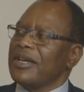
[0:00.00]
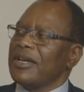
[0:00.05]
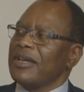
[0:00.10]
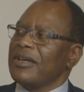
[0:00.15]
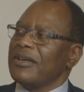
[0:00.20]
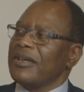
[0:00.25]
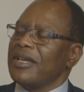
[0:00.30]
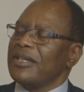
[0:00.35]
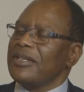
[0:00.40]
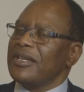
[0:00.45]

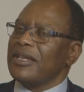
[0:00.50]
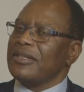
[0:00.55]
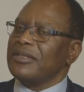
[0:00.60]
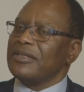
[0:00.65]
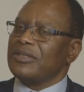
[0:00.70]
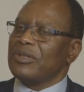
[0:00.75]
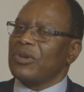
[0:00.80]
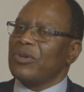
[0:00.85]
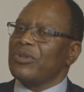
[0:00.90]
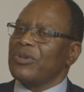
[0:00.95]

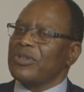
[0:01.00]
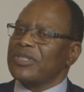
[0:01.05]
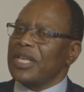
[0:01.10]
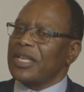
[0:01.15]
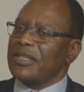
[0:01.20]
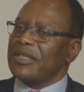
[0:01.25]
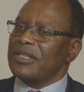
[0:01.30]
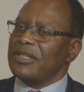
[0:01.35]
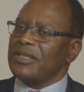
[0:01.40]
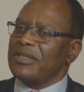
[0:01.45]
And so those
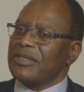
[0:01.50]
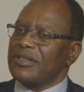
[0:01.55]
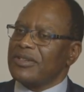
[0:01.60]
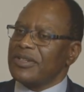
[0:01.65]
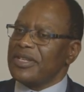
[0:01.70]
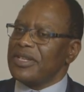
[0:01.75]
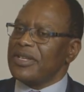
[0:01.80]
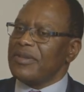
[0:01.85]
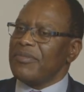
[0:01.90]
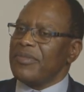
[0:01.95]
are the
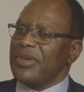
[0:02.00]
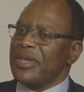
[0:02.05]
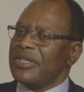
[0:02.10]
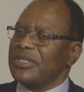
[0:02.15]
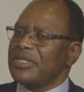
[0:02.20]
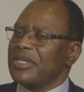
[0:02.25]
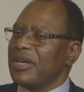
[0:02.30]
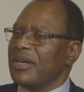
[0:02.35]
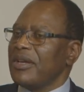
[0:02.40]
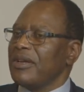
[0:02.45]
three
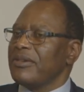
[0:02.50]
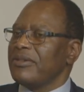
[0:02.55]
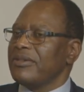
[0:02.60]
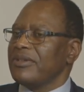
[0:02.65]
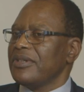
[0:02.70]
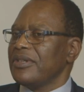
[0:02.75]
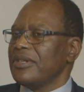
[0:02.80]
major